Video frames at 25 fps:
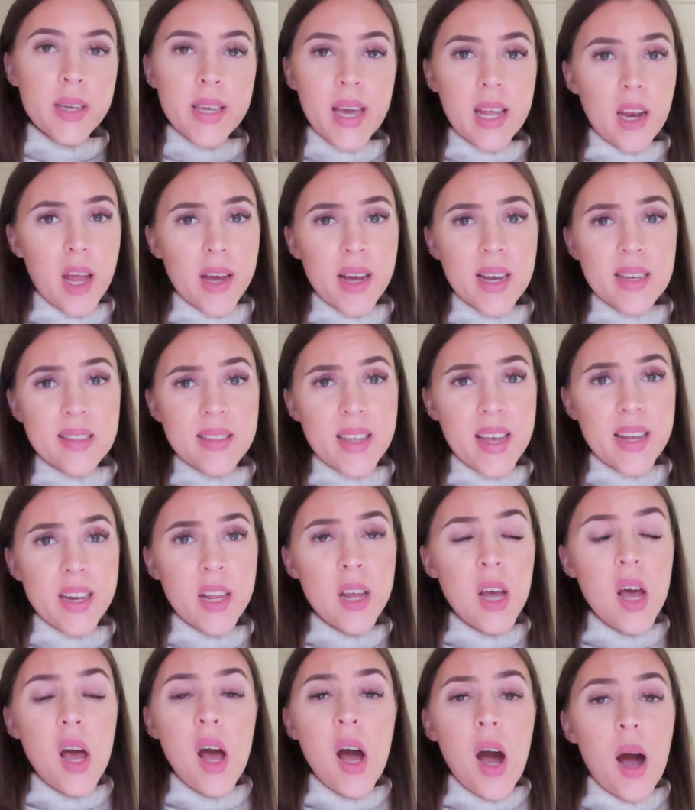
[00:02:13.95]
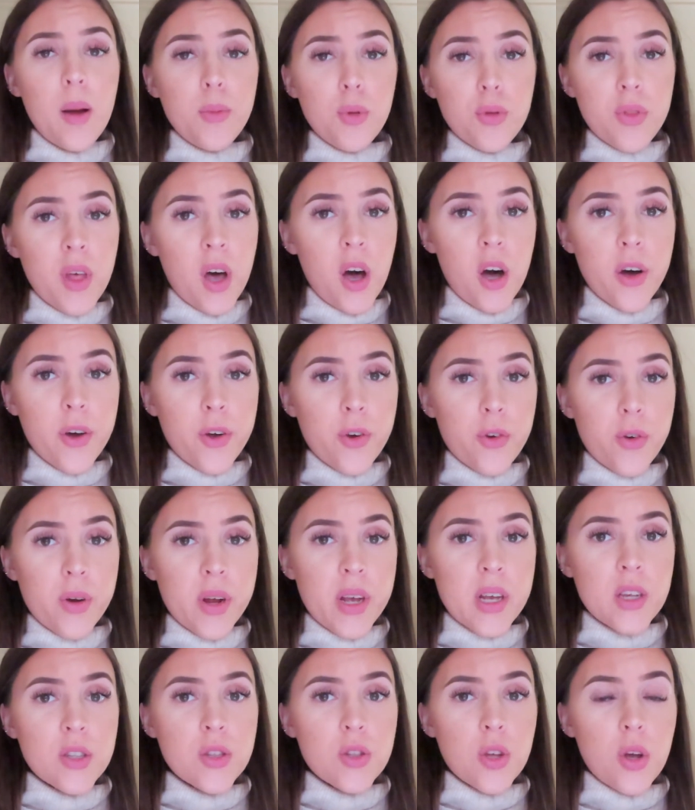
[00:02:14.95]
Yeah, like I said, I'm not that
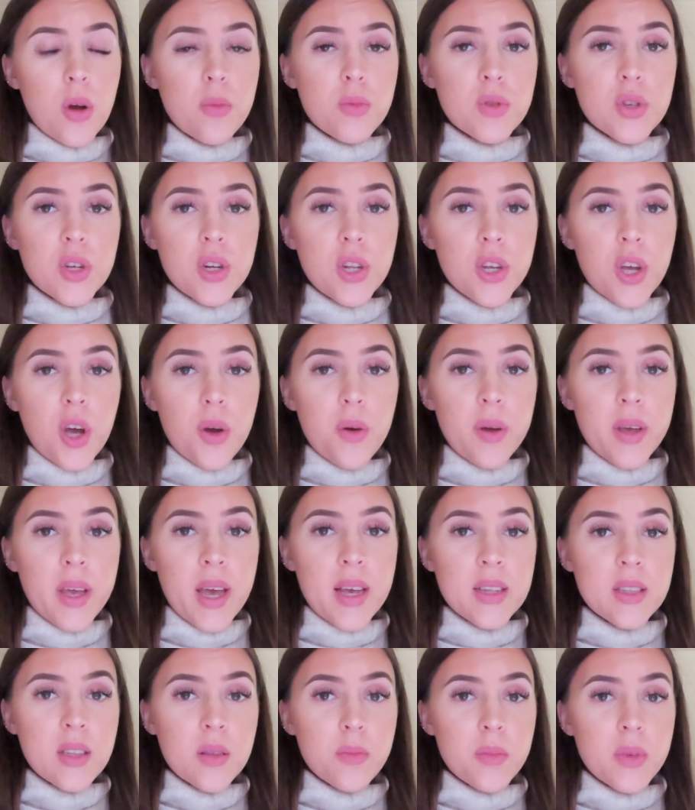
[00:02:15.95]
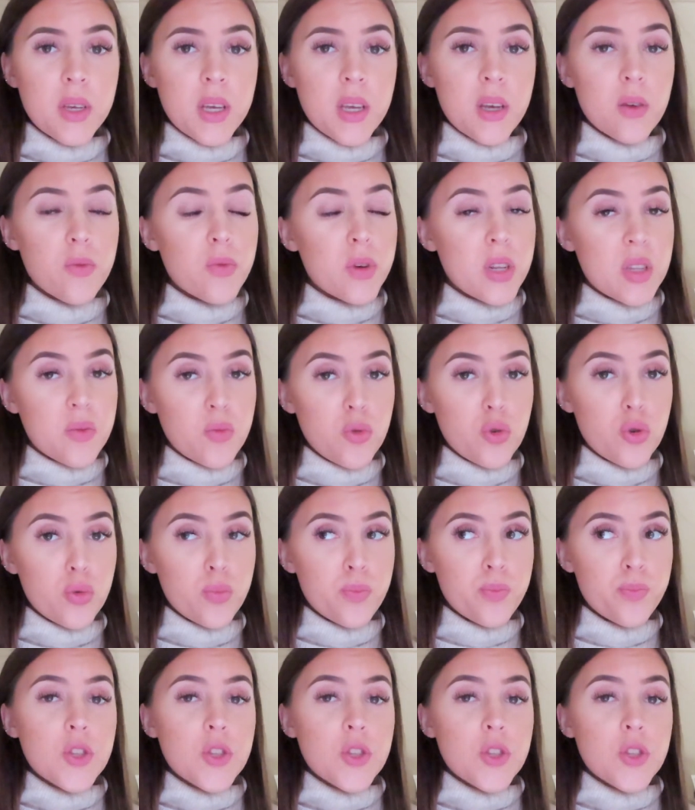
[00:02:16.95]
hungry, so I'm just gonna go and get something really small.